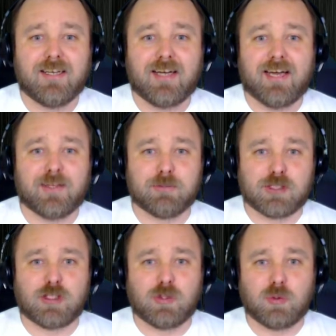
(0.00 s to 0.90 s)
There was
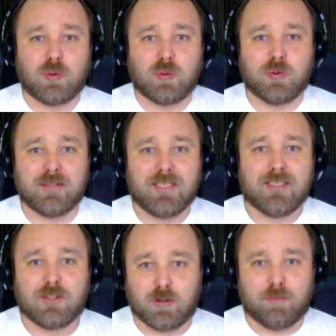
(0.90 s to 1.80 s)
two
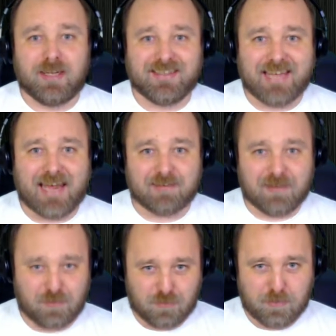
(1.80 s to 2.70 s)
big Destiny
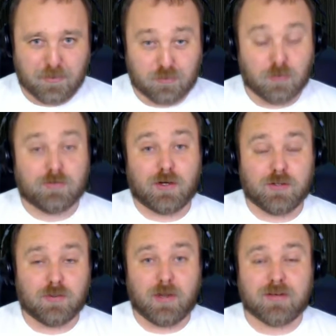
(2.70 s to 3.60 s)
streamers over on
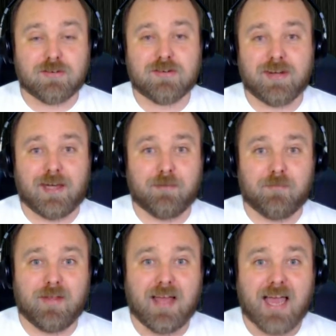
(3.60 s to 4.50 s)
Twitch, and